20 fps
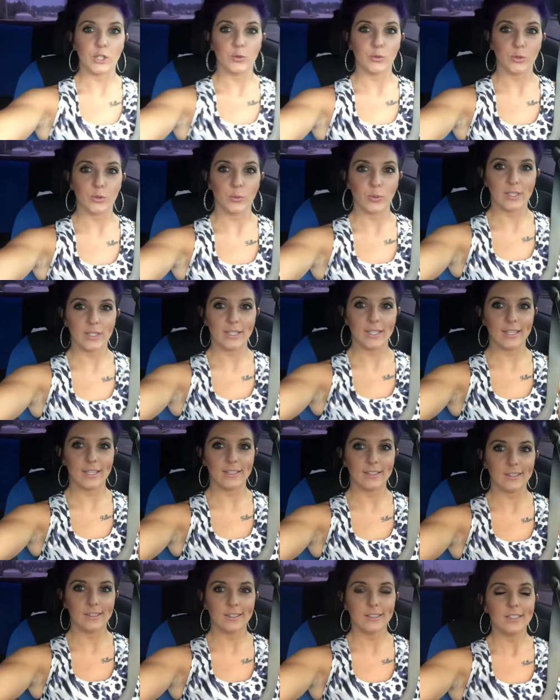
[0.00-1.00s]
Dude, one dead.
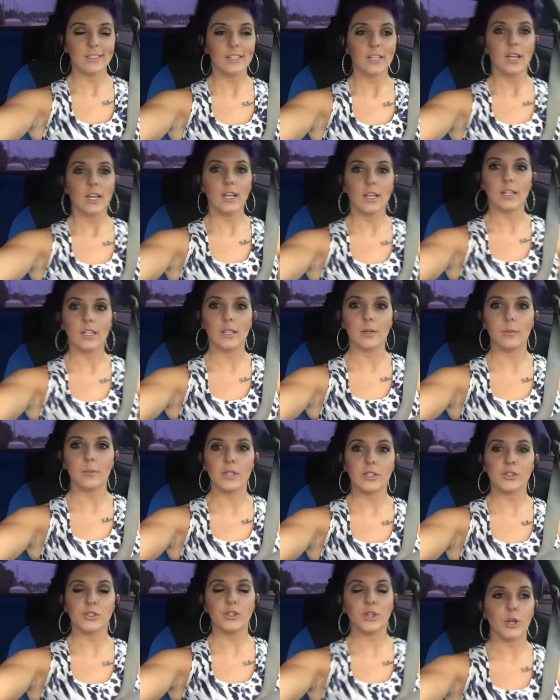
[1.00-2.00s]

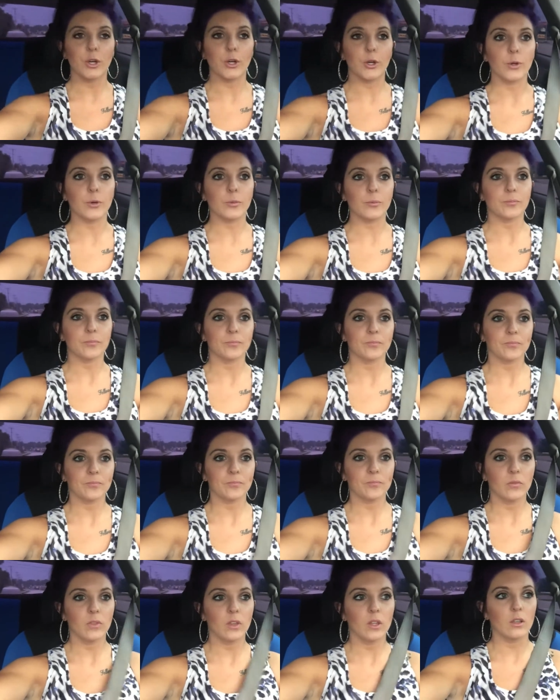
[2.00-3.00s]
Um, so
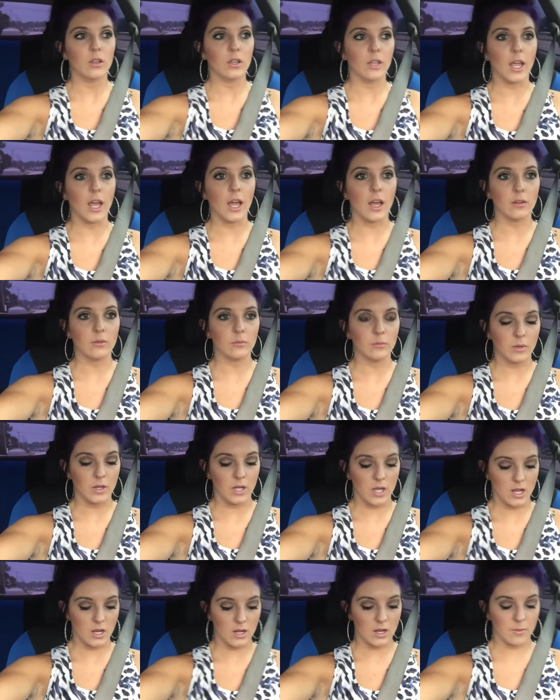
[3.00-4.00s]
yeah,
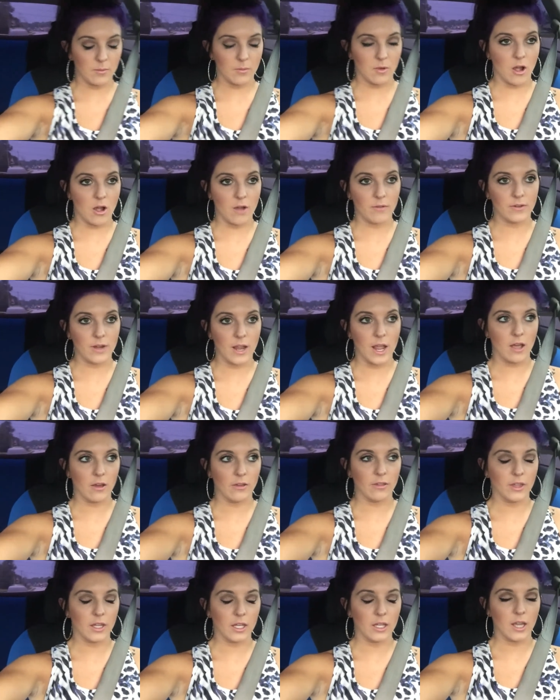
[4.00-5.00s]
but I'm off
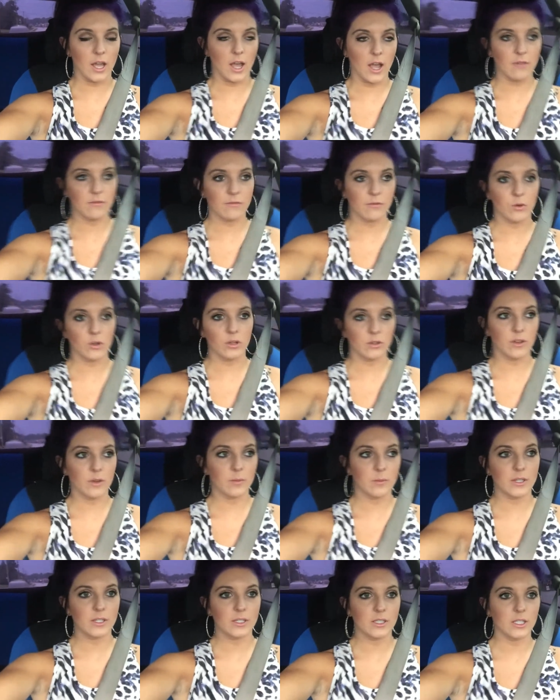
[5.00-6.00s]
now. Thank God.
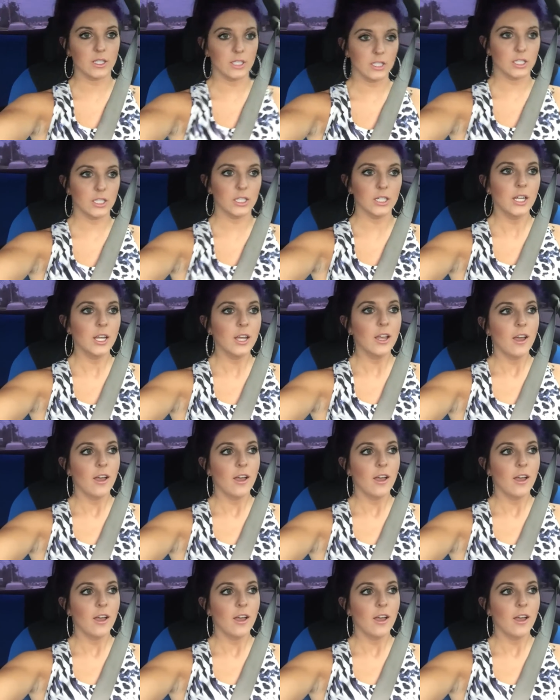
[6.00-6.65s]
45 minutes later.